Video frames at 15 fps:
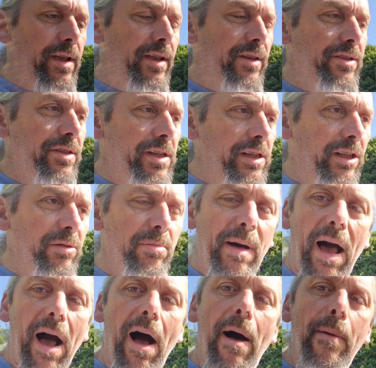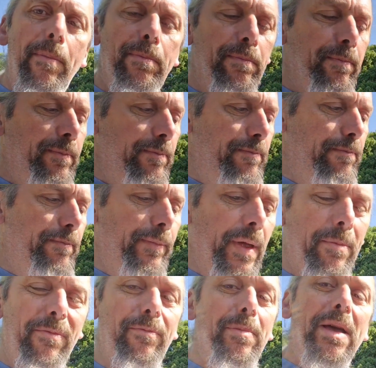a seal bar.
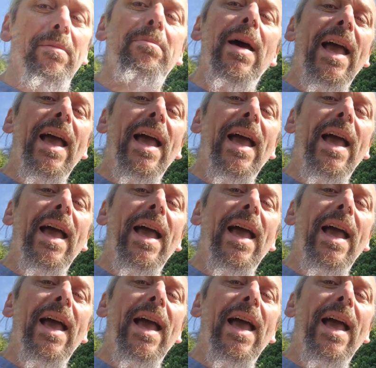I'm a bit